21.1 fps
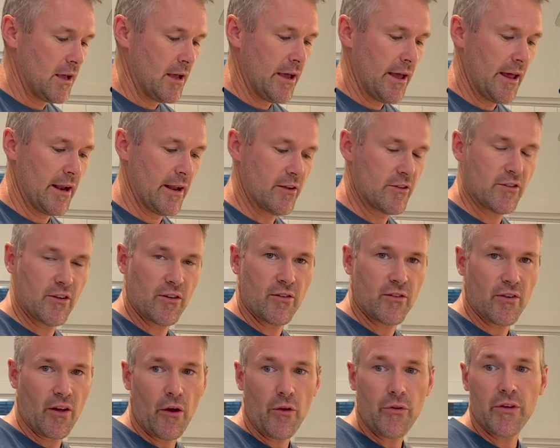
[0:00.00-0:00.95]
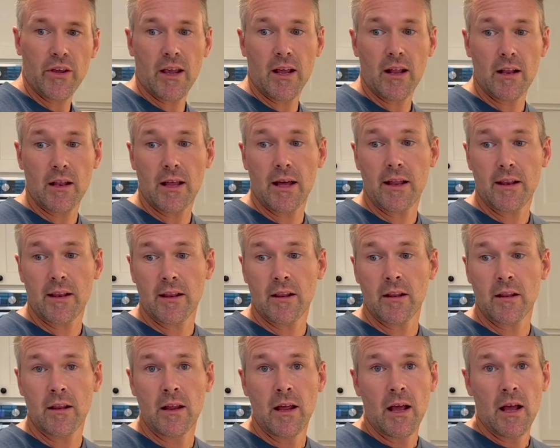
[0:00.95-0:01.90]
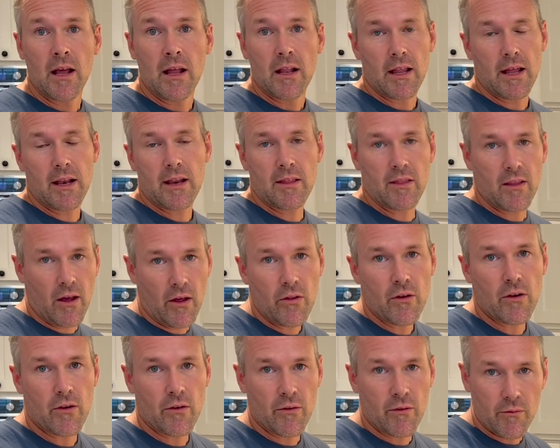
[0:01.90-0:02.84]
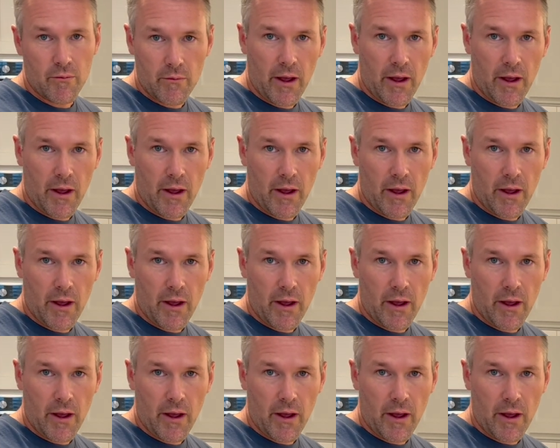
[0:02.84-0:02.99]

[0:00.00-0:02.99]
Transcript: And it's just salting and letting the other